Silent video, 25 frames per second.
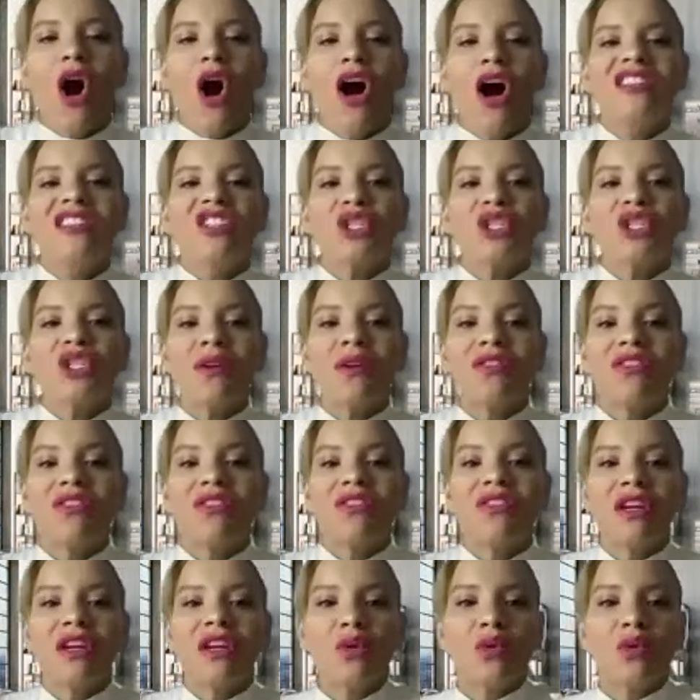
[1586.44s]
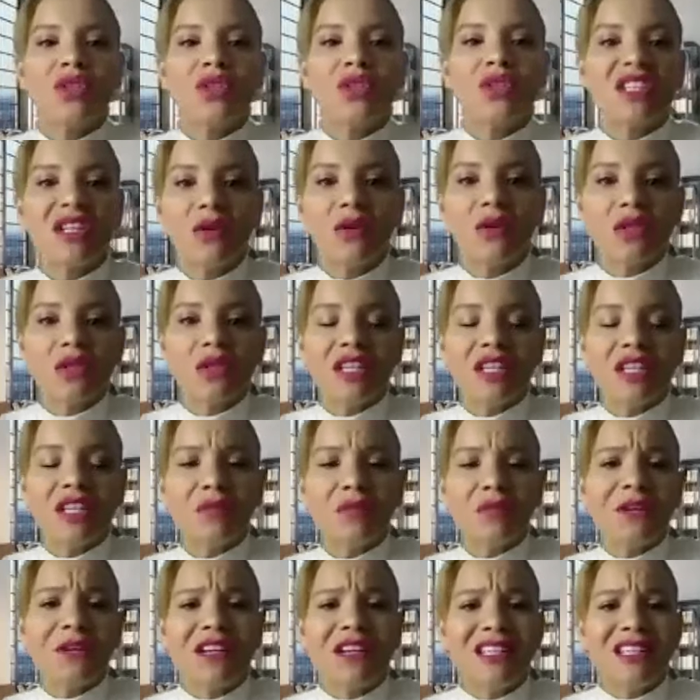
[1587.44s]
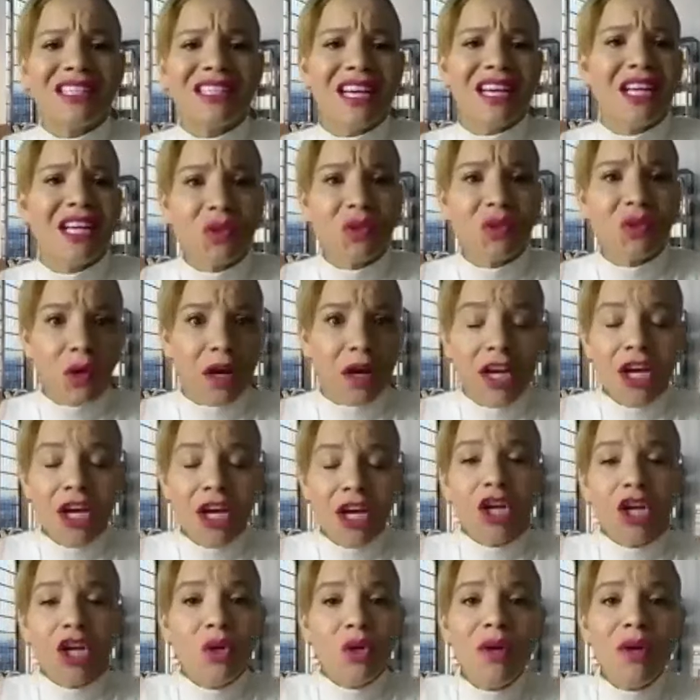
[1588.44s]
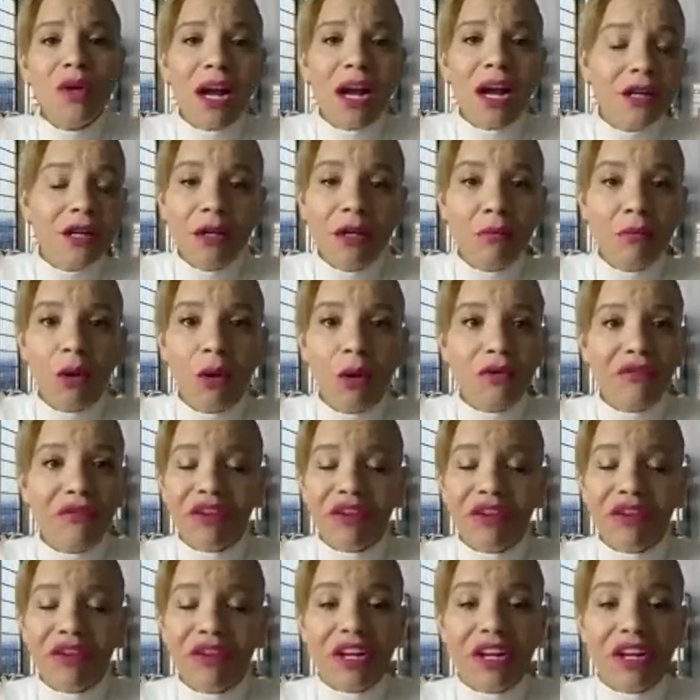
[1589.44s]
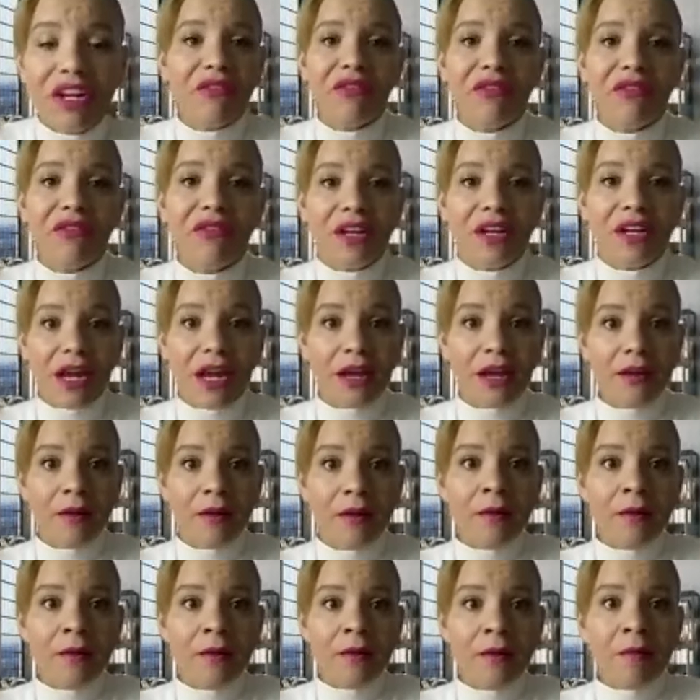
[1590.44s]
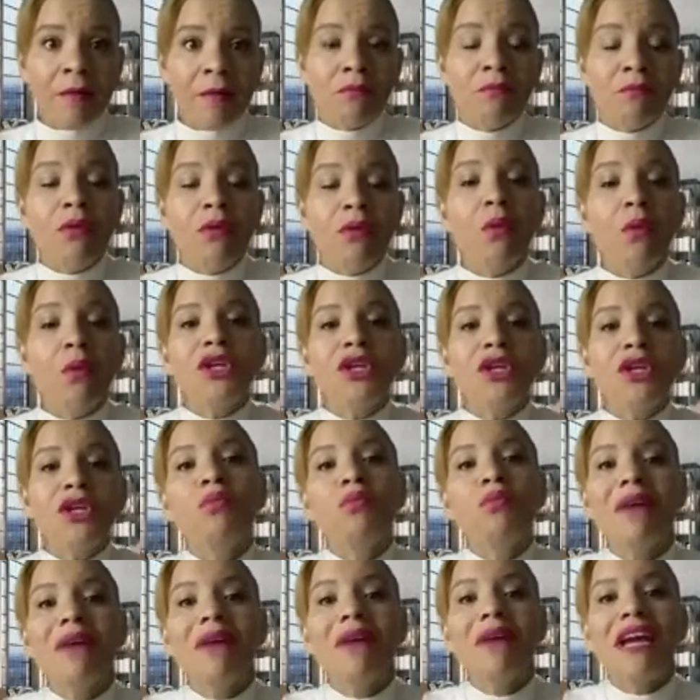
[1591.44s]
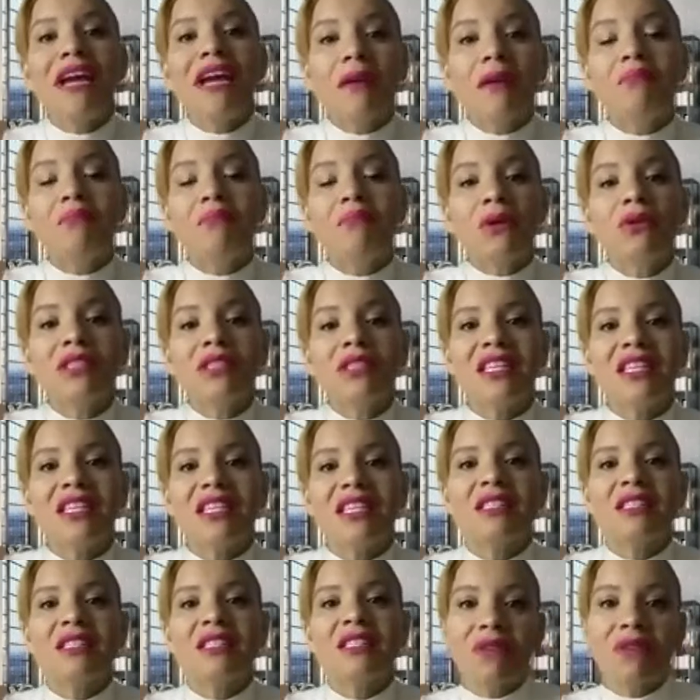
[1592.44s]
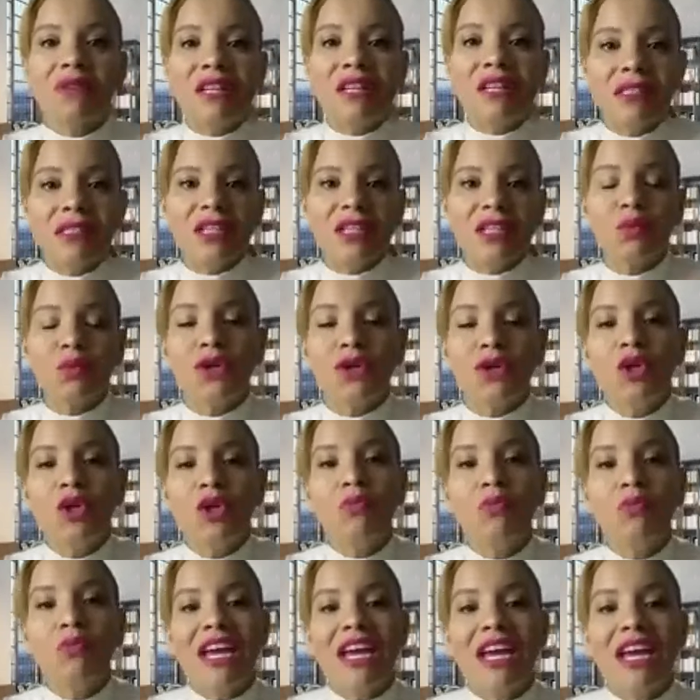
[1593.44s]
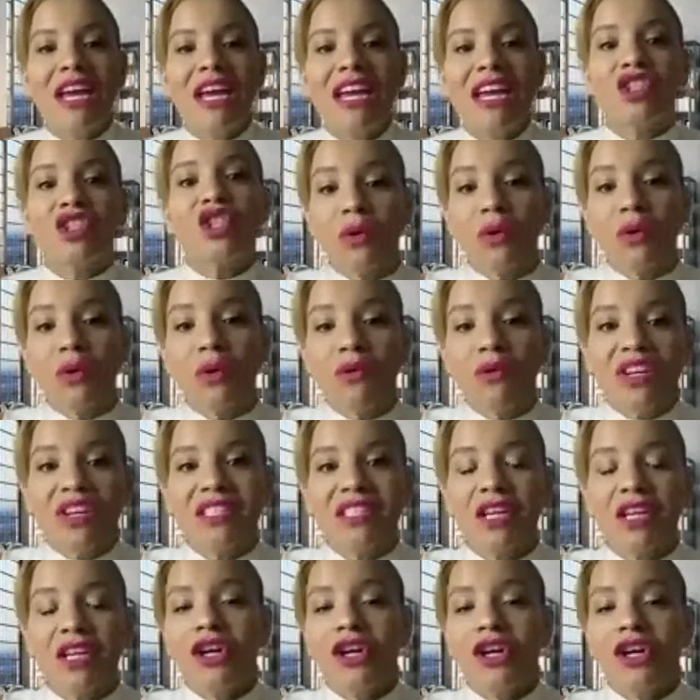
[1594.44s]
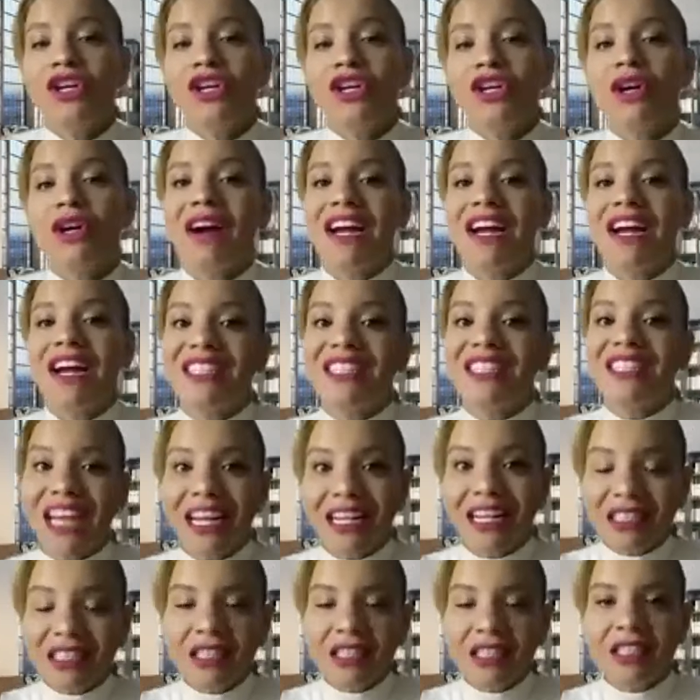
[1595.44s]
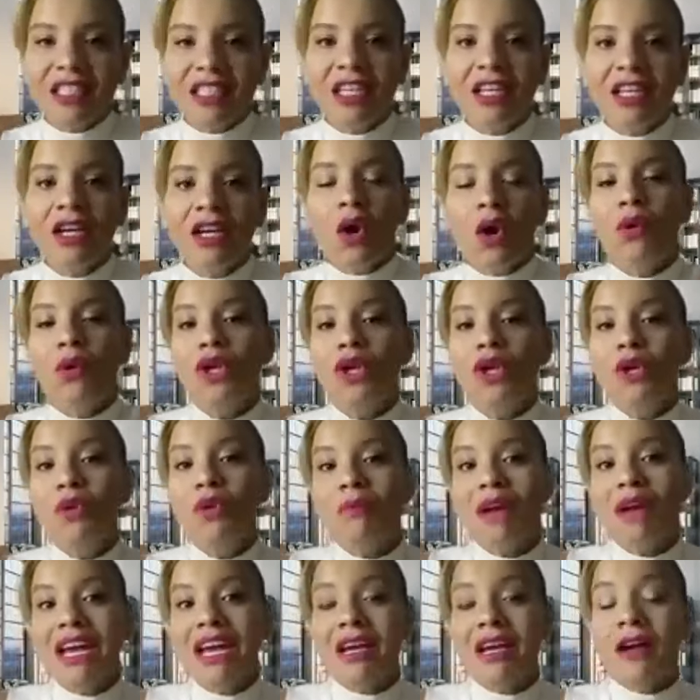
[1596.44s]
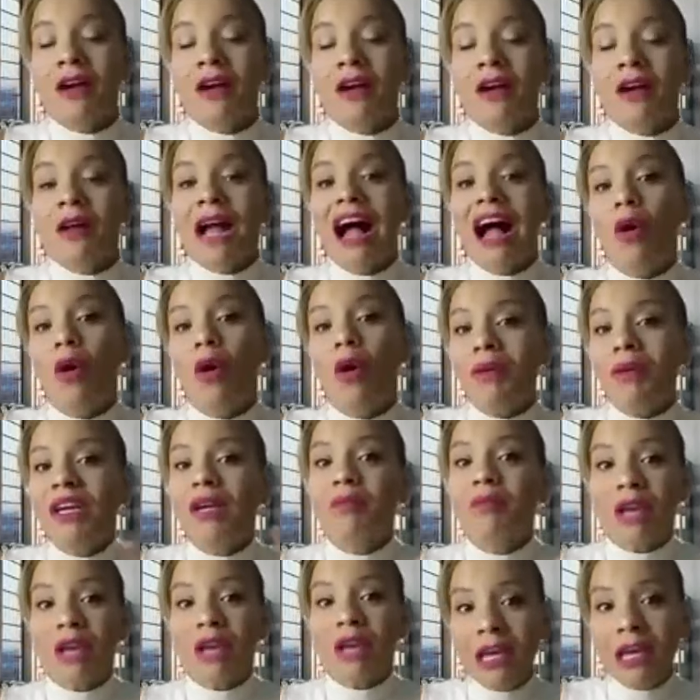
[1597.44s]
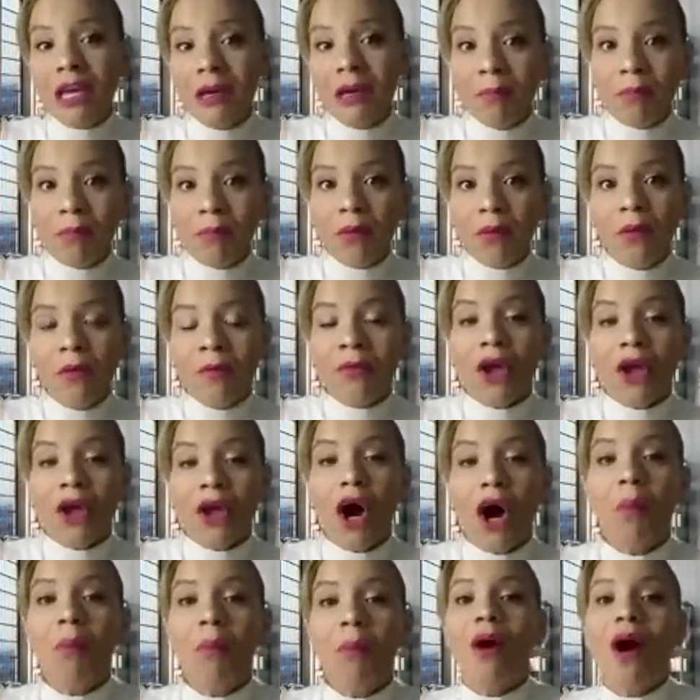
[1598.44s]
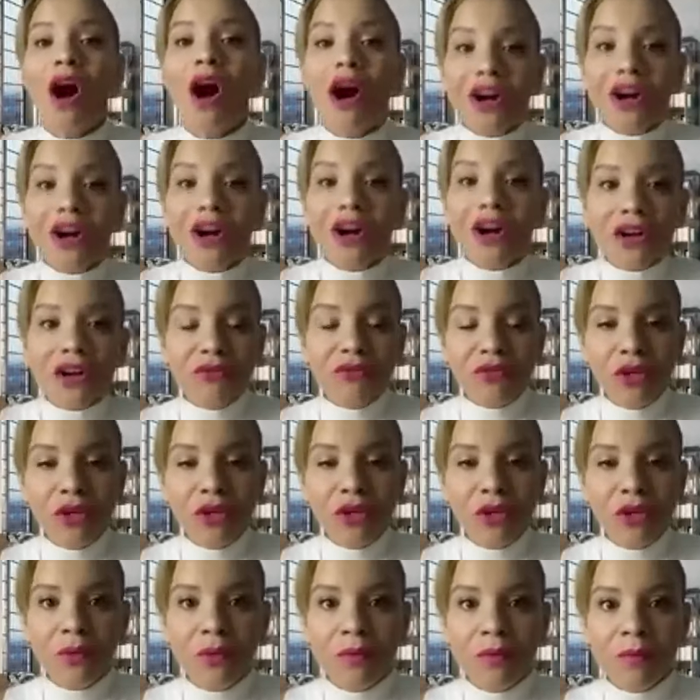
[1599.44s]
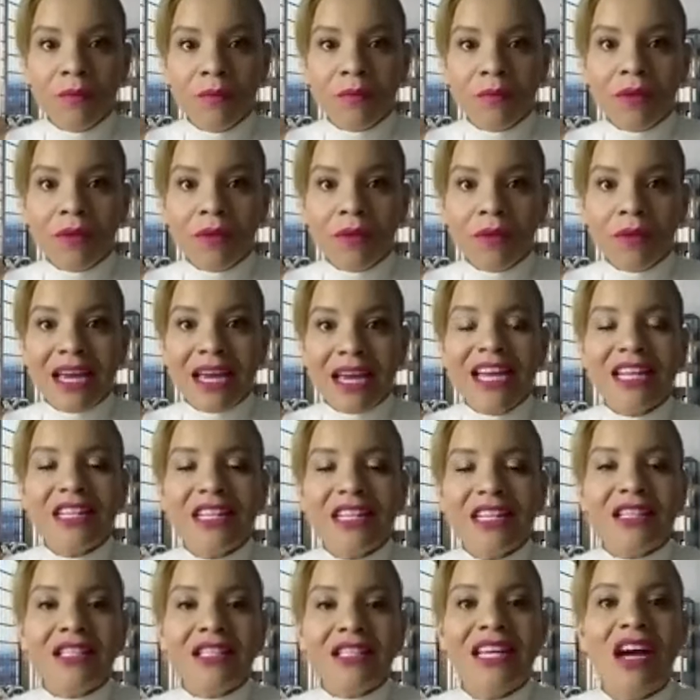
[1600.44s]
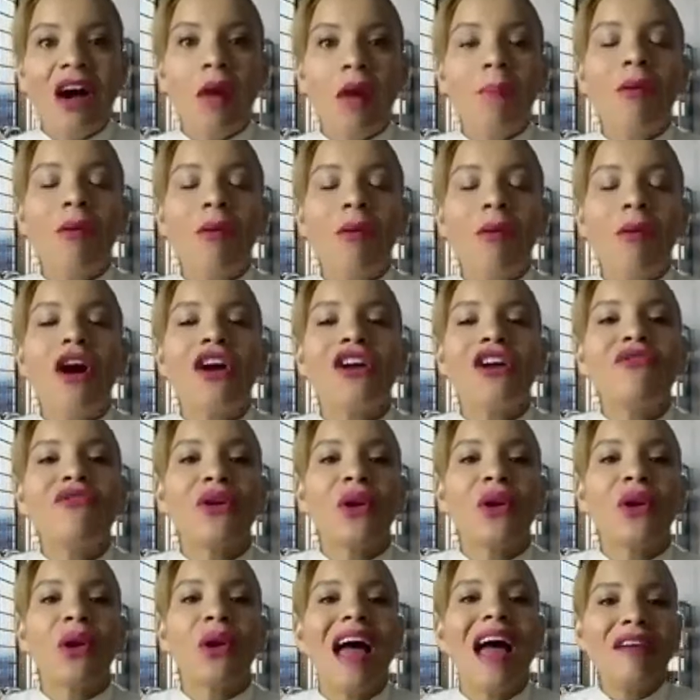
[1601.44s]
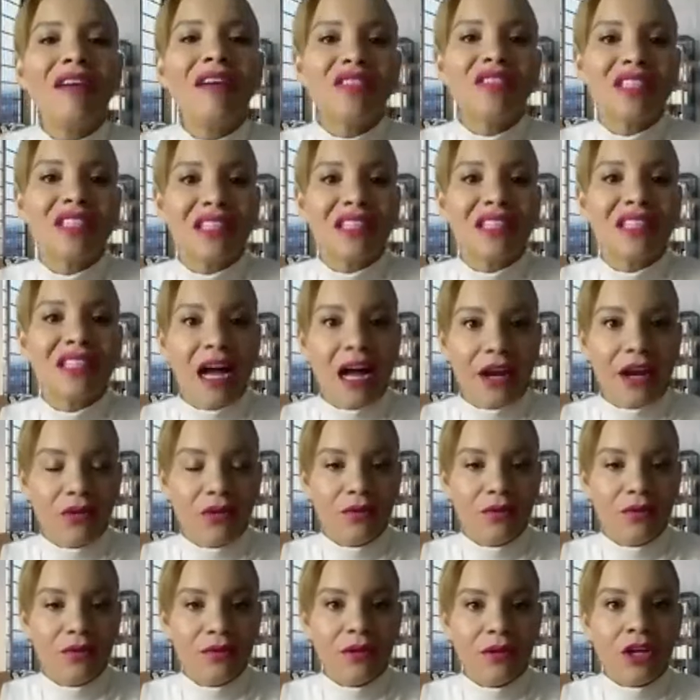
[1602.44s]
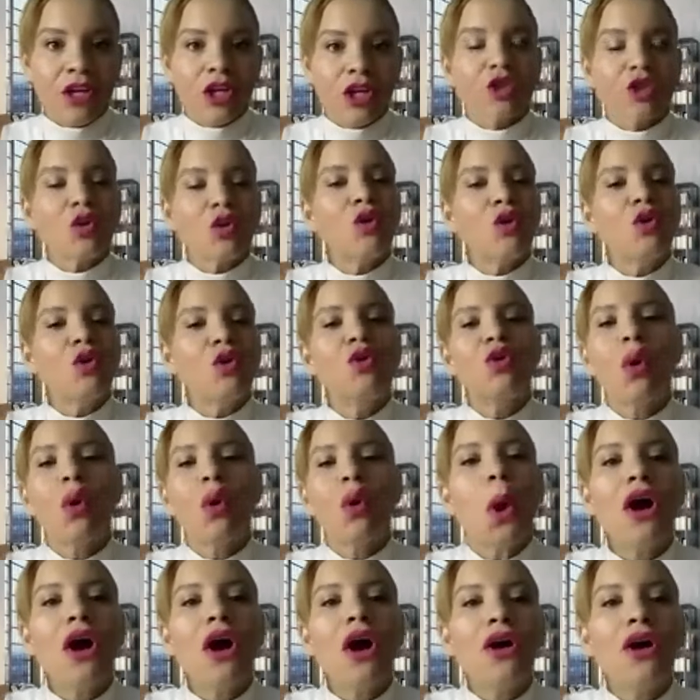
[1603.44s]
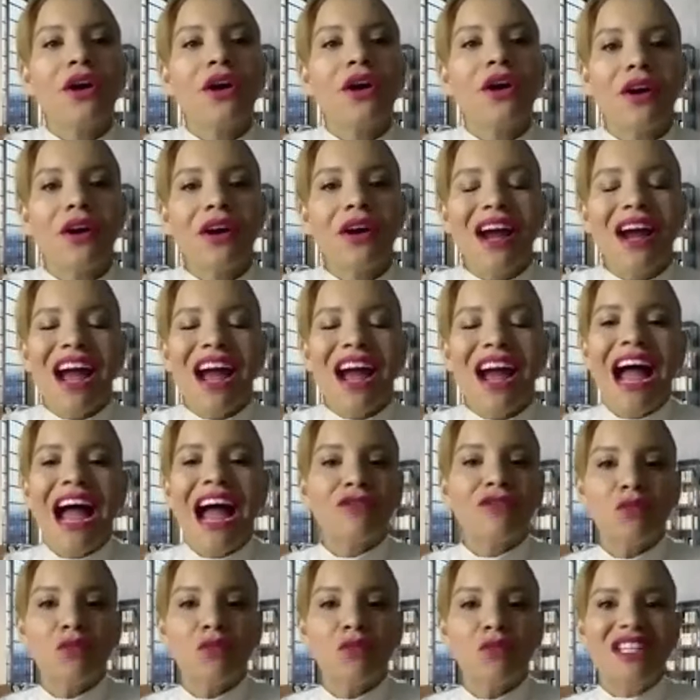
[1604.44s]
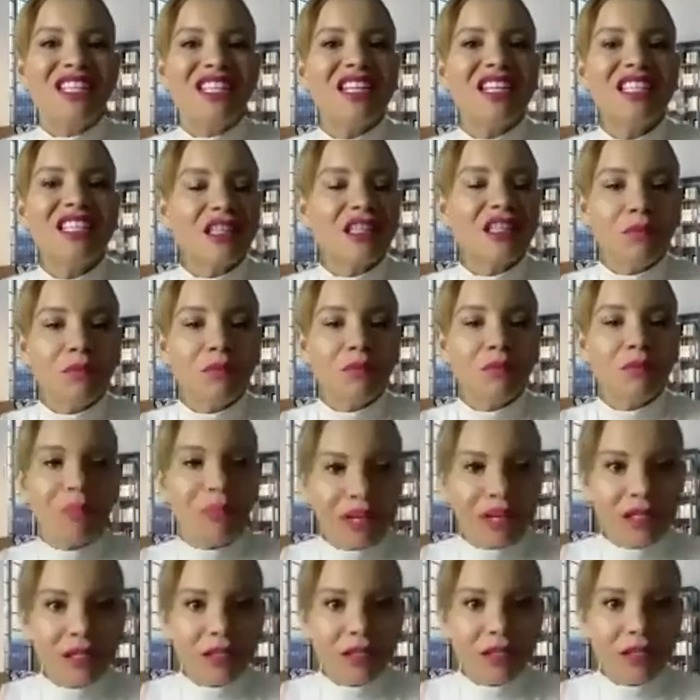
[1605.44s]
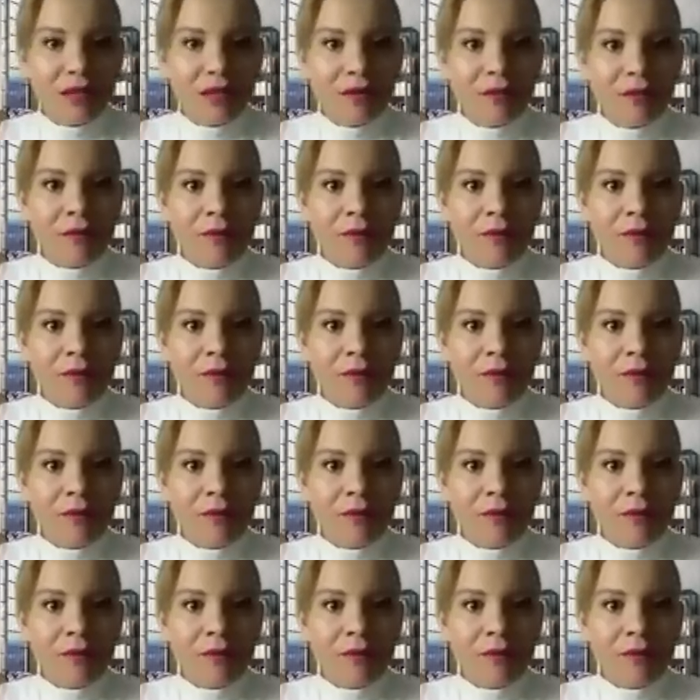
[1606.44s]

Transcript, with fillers: on strengthening those skill sets, because guess what? You're not going to be motivated every day. But when you make building this business, when you make service your identity, when you make helping people a part of you, it's a part of your lifestyle. So you no longer have to be disciplined.